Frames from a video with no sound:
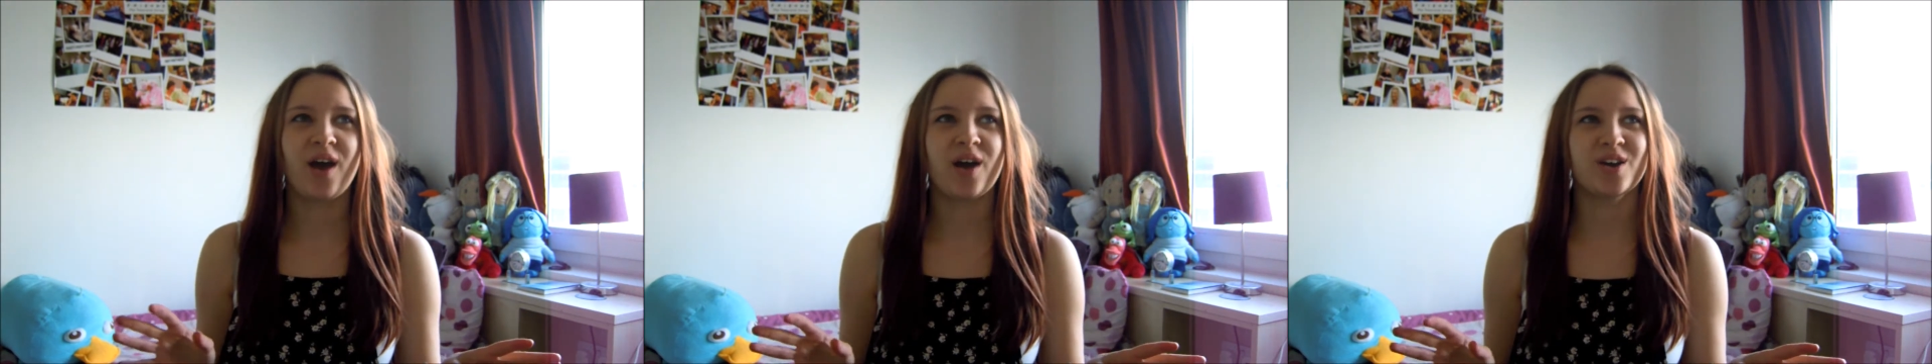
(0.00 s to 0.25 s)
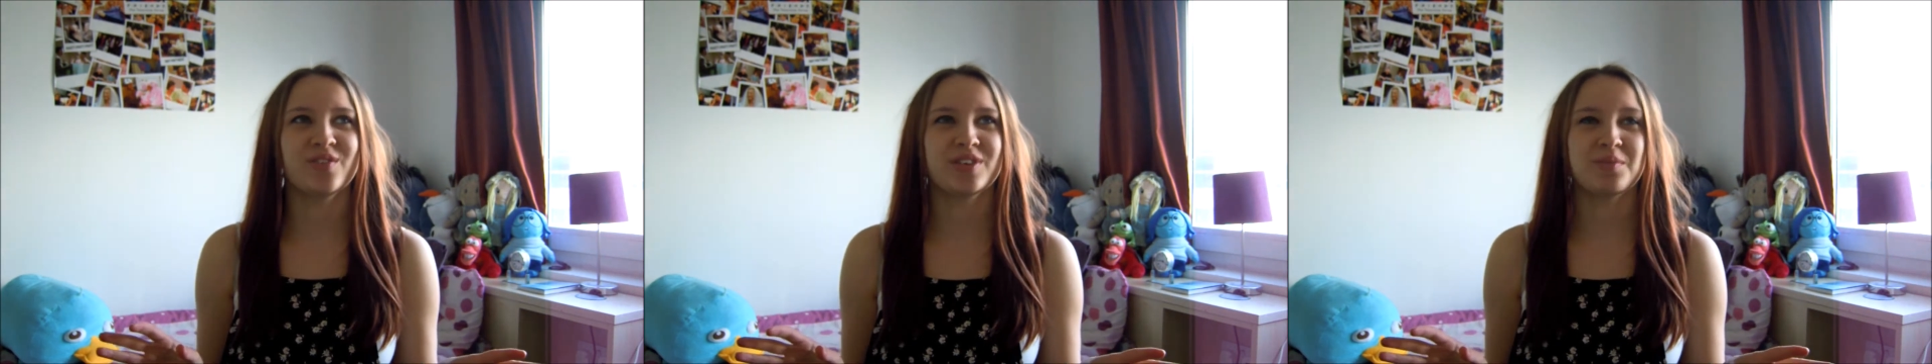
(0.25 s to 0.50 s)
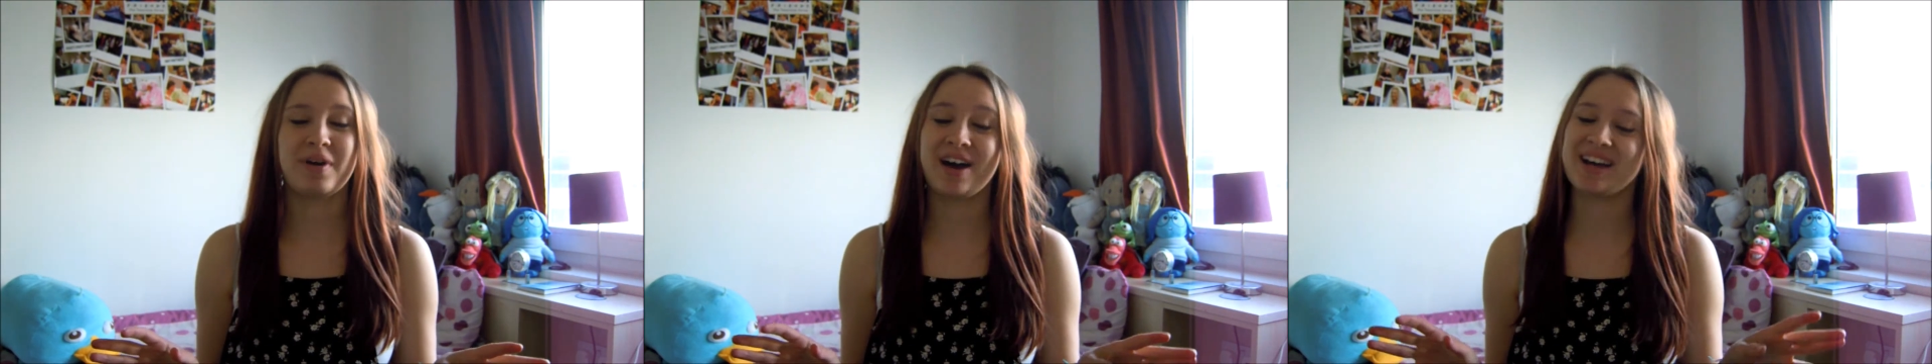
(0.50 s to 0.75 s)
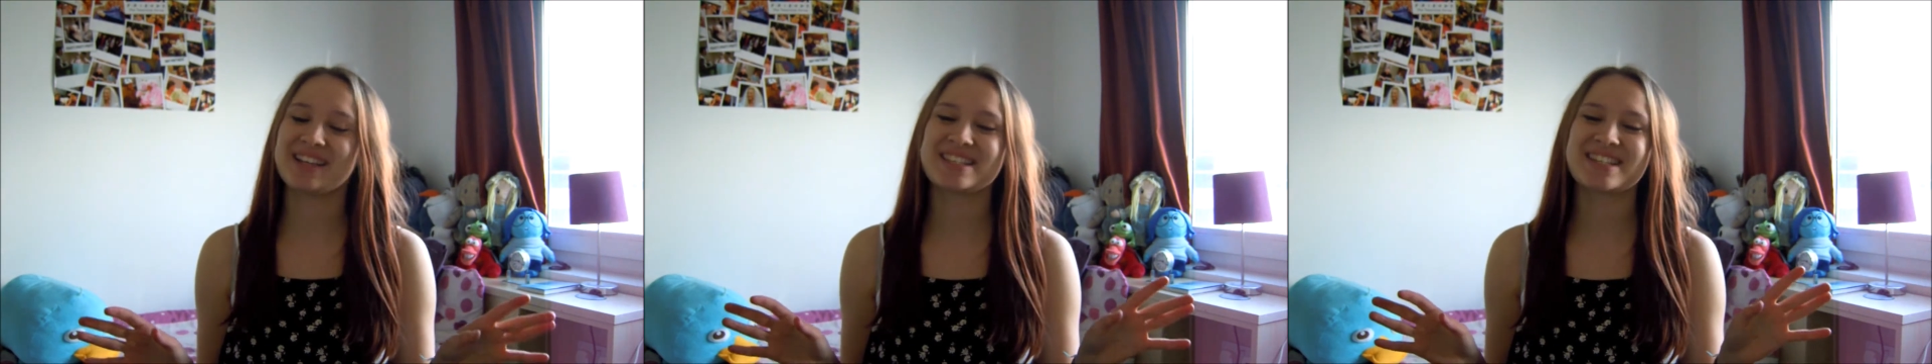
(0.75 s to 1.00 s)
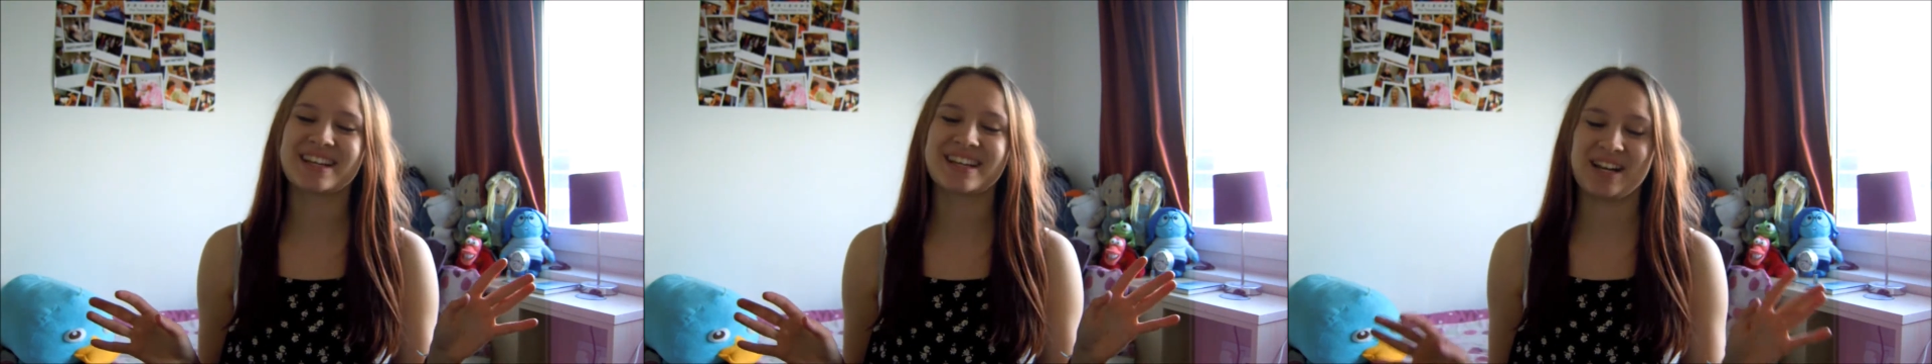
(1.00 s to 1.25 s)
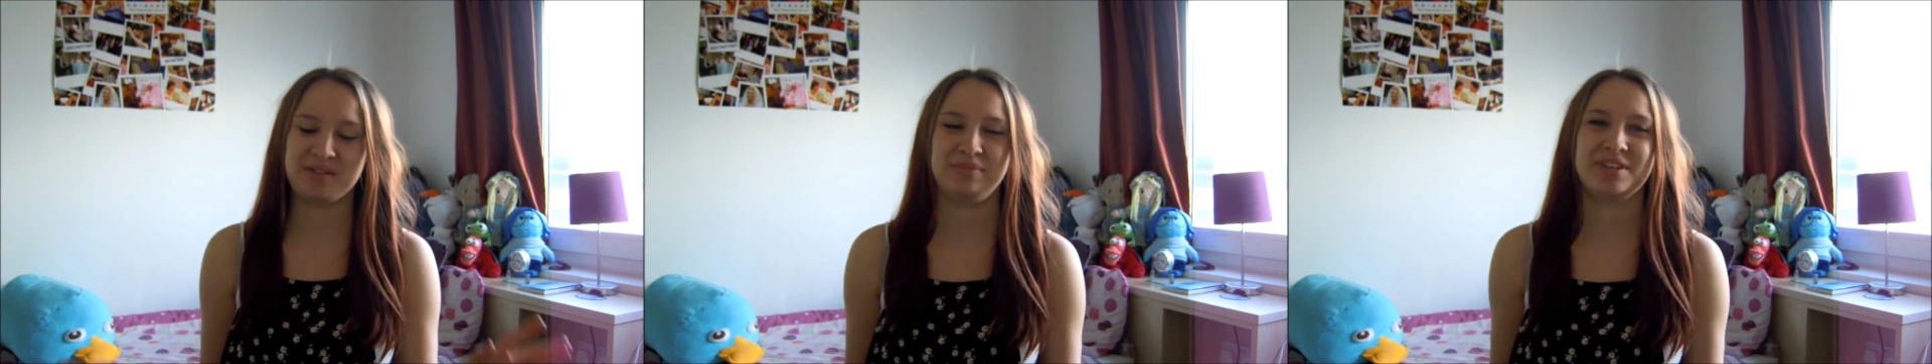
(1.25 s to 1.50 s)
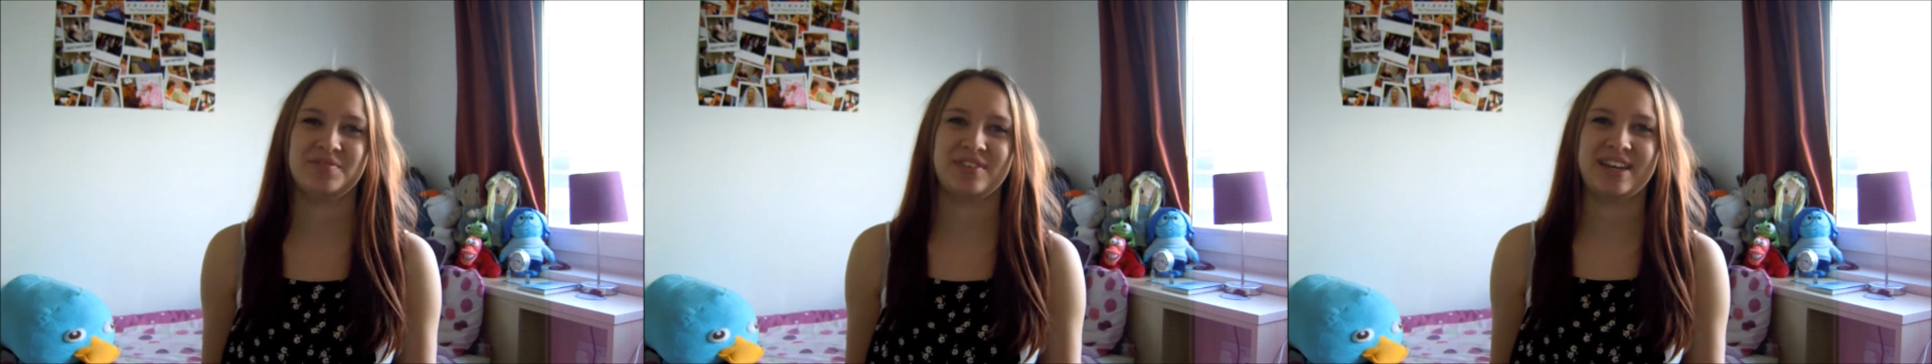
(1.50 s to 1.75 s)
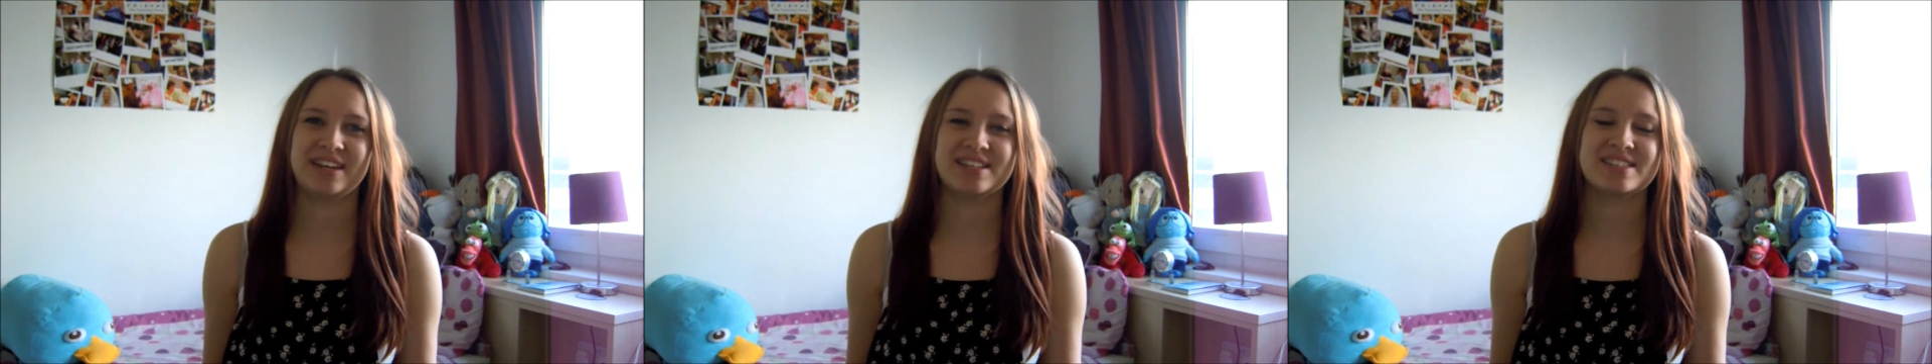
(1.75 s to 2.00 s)
over the past couple of
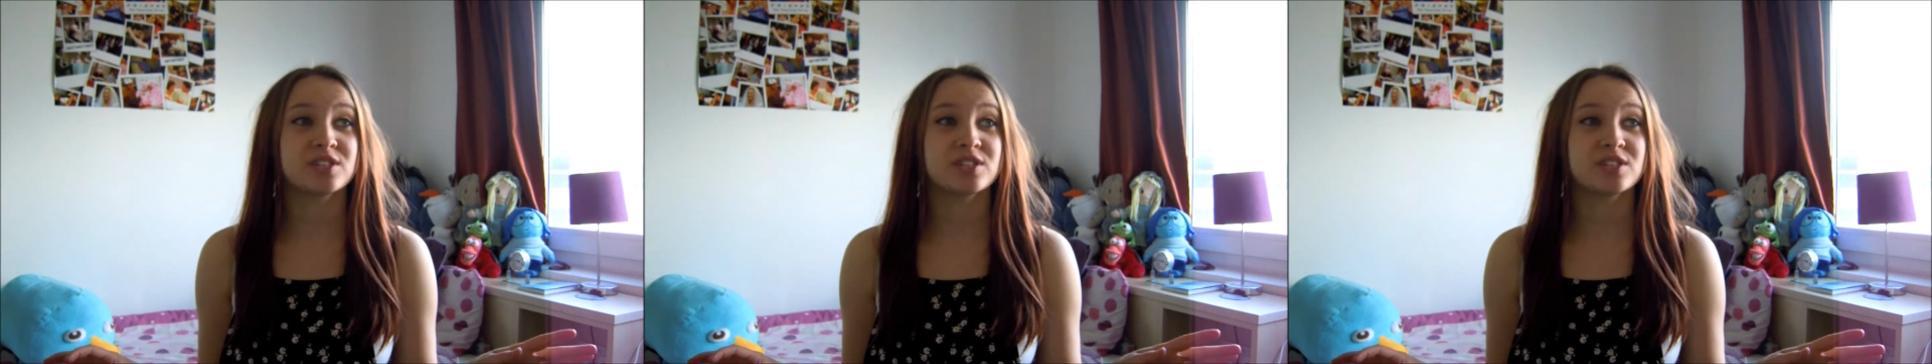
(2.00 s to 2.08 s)
years.